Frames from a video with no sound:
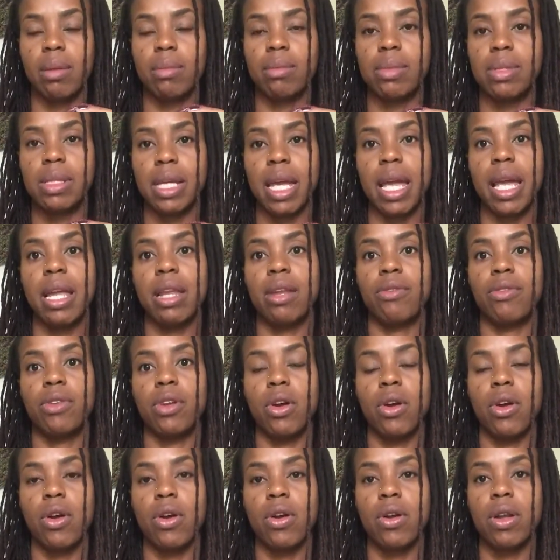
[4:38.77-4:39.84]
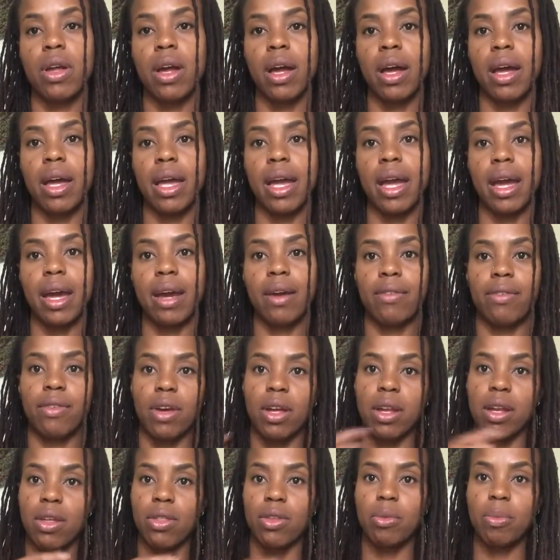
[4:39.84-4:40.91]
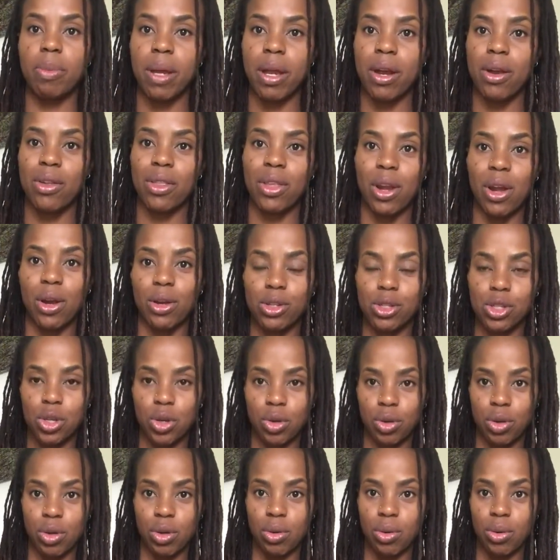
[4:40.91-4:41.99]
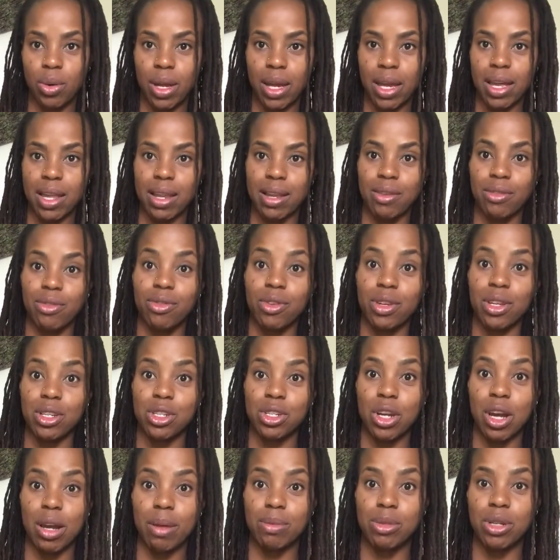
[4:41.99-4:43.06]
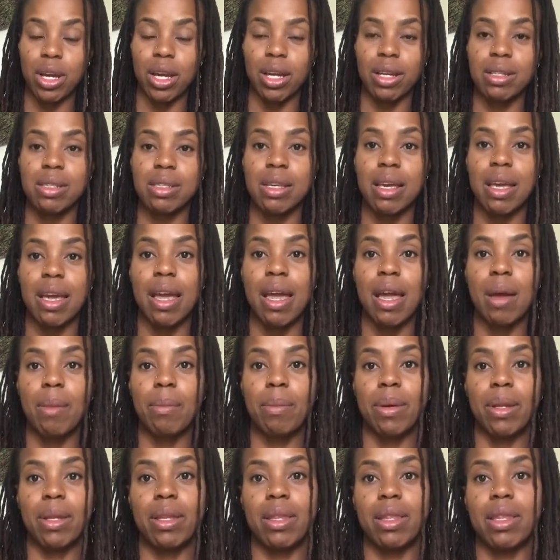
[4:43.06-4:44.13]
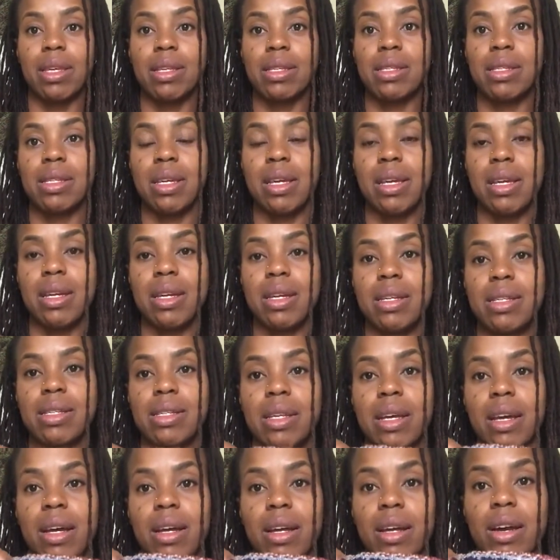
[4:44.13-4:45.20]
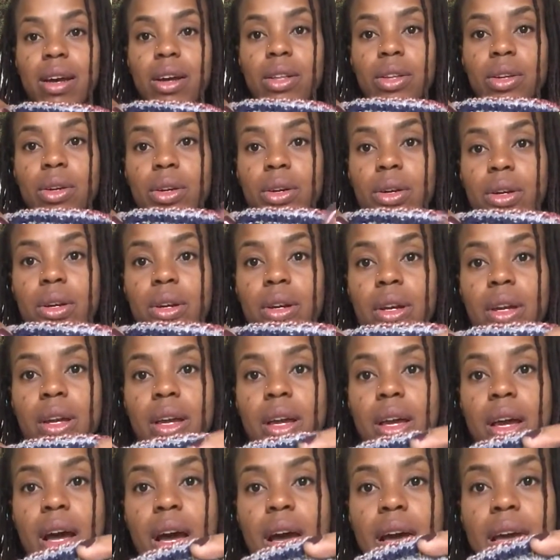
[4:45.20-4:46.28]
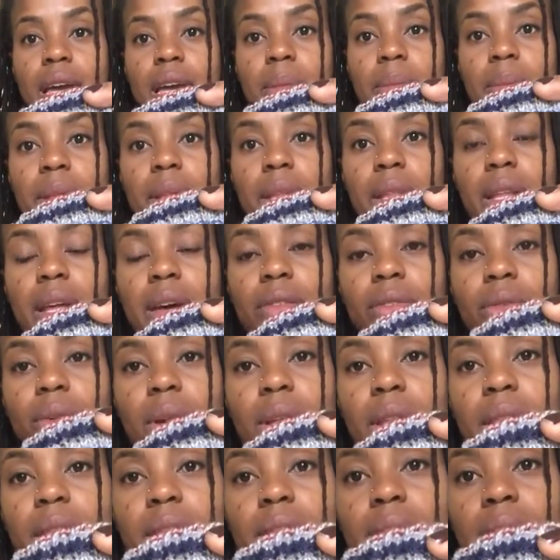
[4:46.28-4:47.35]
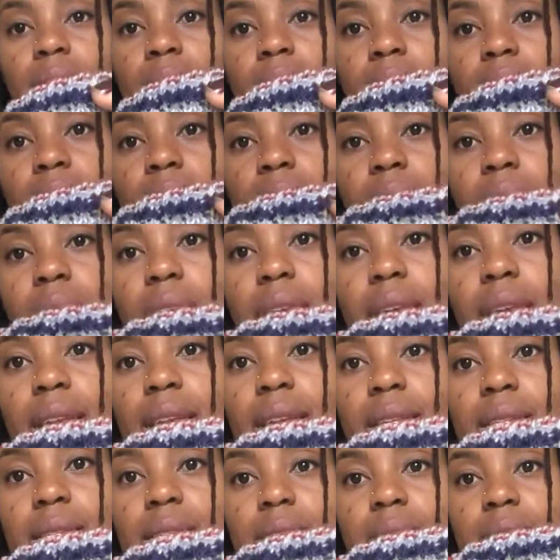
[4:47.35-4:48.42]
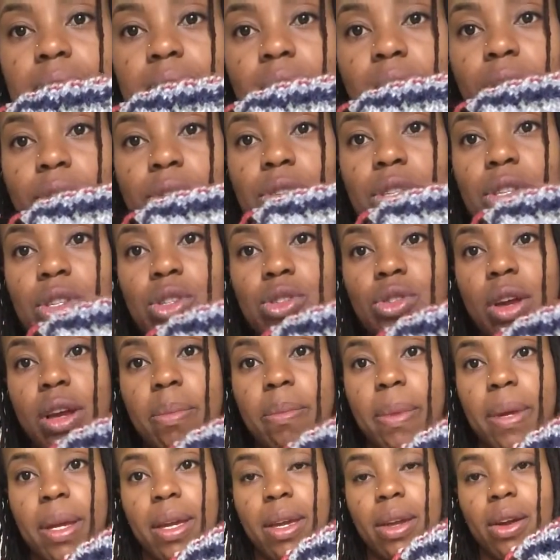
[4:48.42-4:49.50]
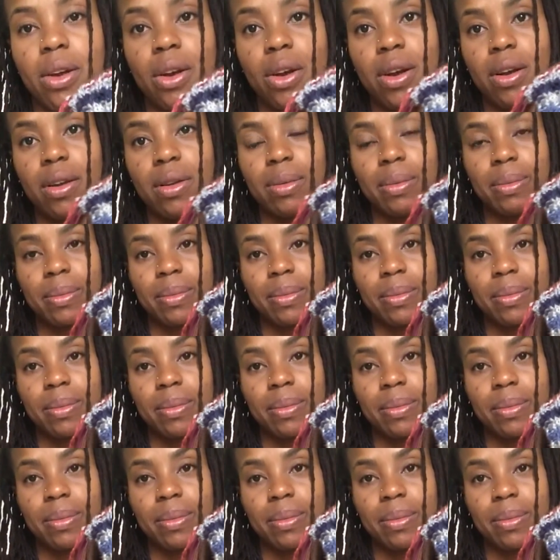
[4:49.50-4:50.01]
skein of yarn. I have another pair that I'll show you in finished objects, but this is a color I am in love with, and it's a self-striping yarn.